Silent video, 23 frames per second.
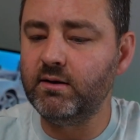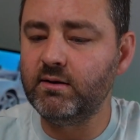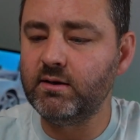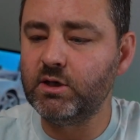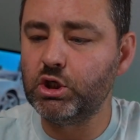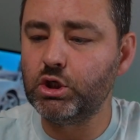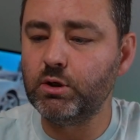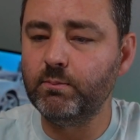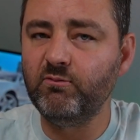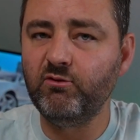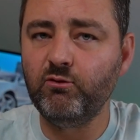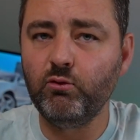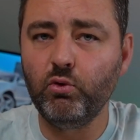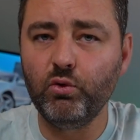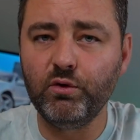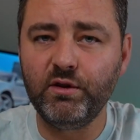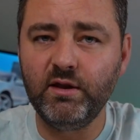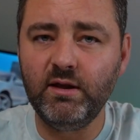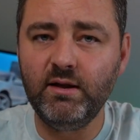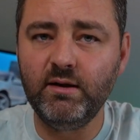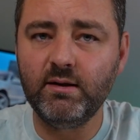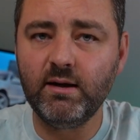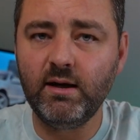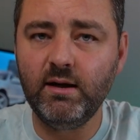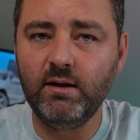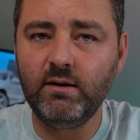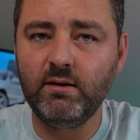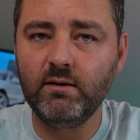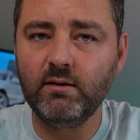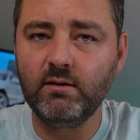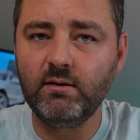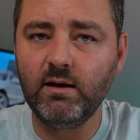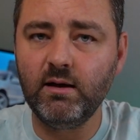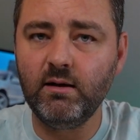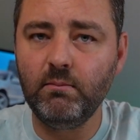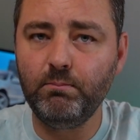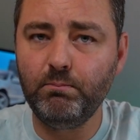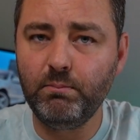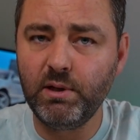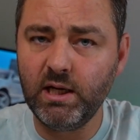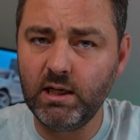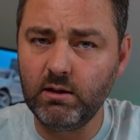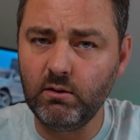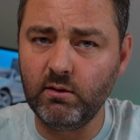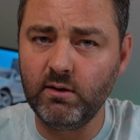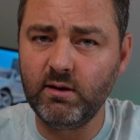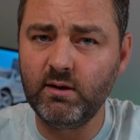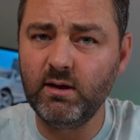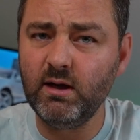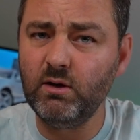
strip for these Asetek pedals.